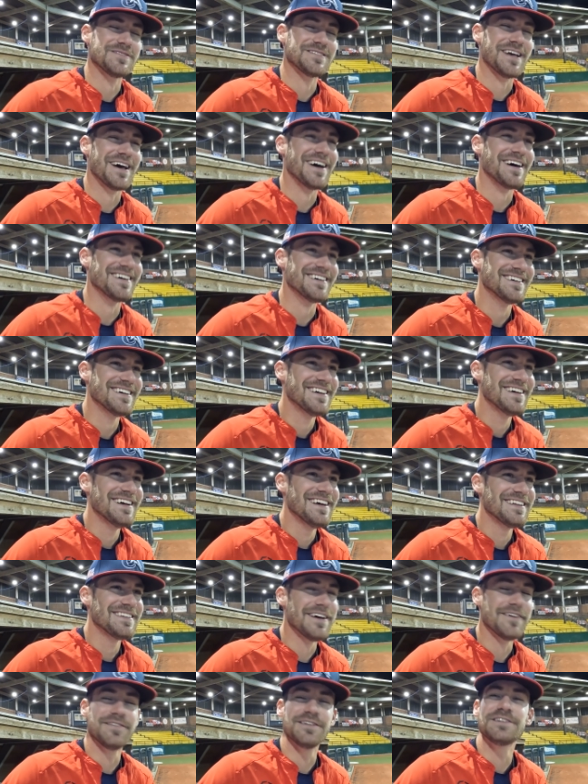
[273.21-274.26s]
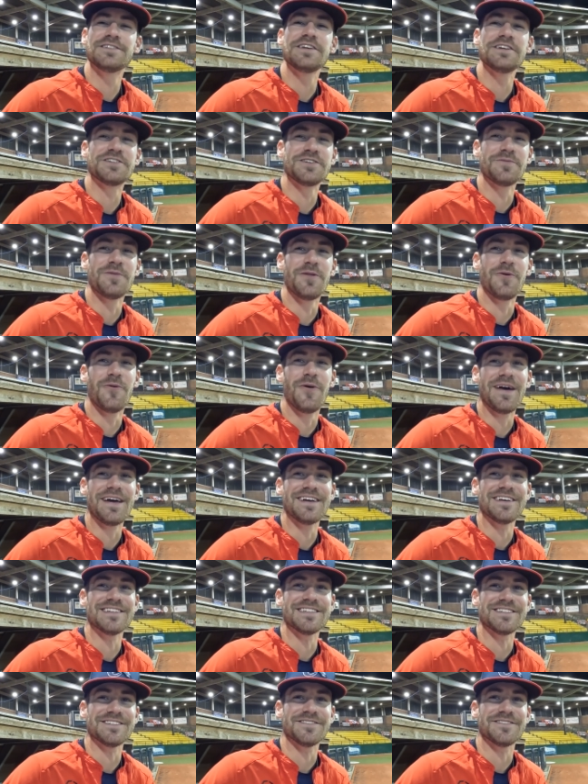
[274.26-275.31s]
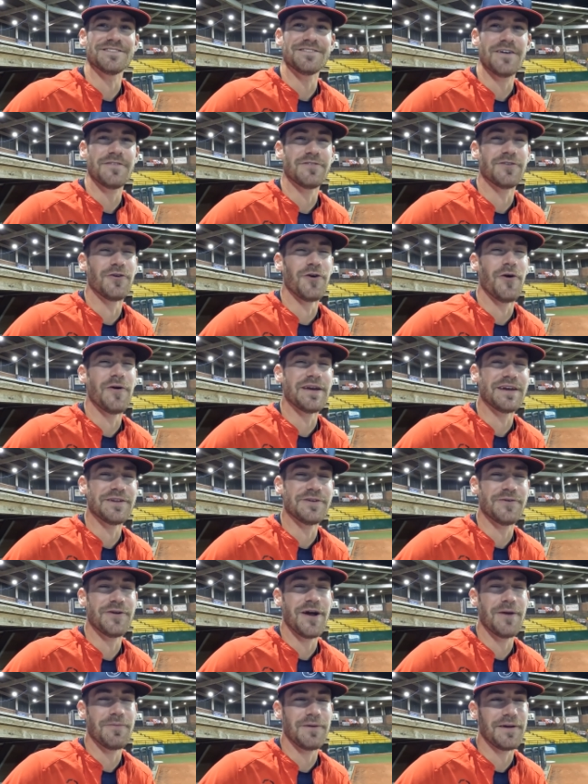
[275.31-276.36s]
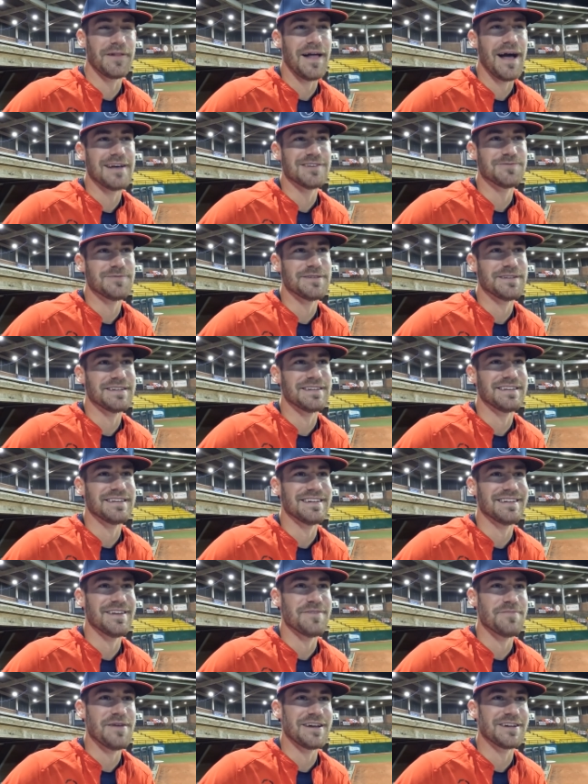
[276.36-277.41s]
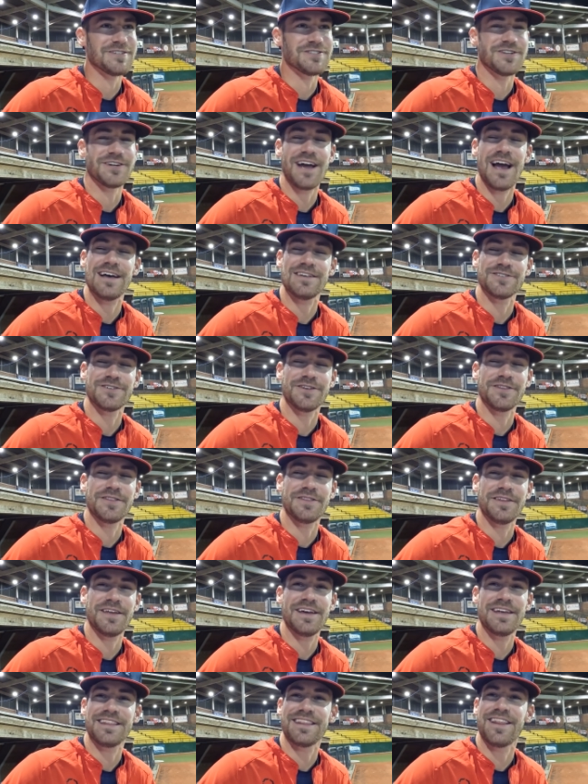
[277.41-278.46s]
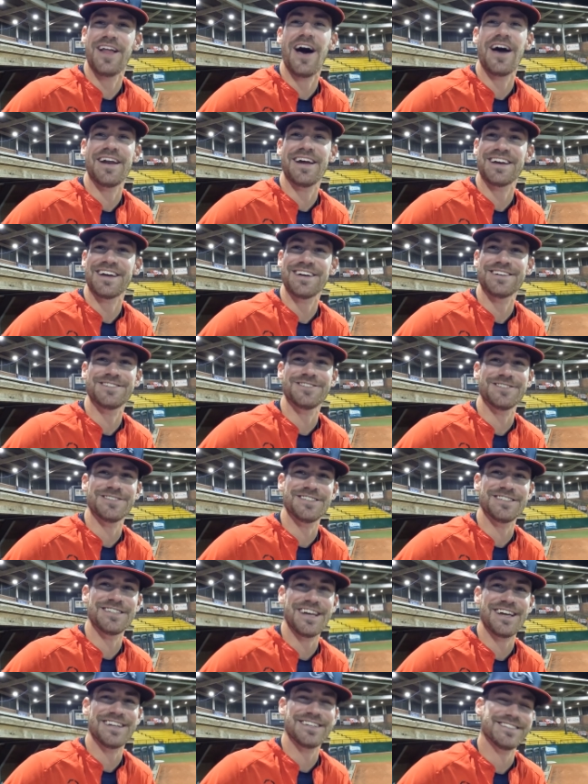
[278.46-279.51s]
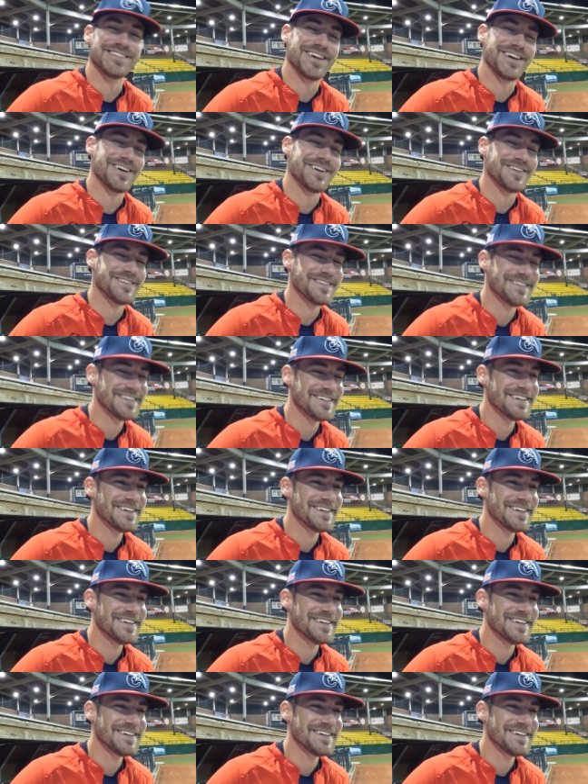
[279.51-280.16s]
So definitely teaching them the ways of, of growing into an upperclassman and, and making sure guys are in, in line, I guess you could say. Yeah. So.